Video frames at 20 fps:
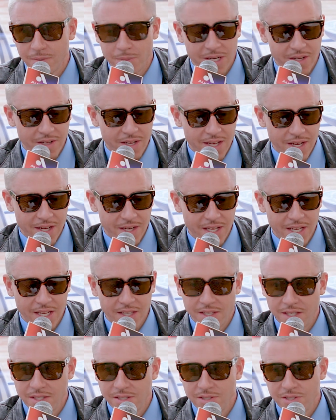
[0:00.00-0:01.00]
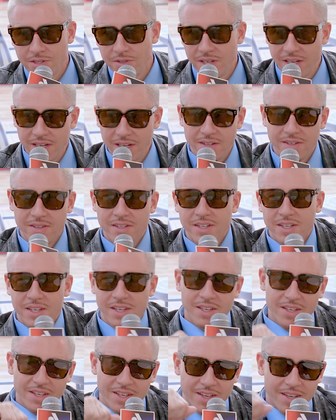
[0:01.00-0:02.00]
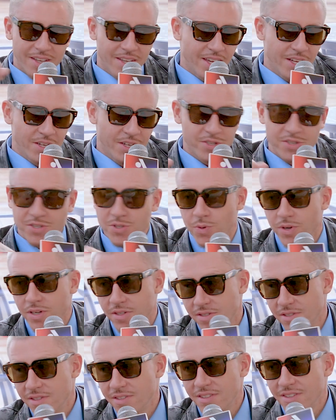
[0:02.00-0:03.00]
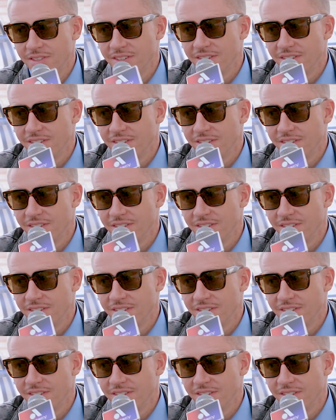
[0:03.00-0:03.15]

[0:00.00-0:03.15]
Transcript: about how to get this to in the stores.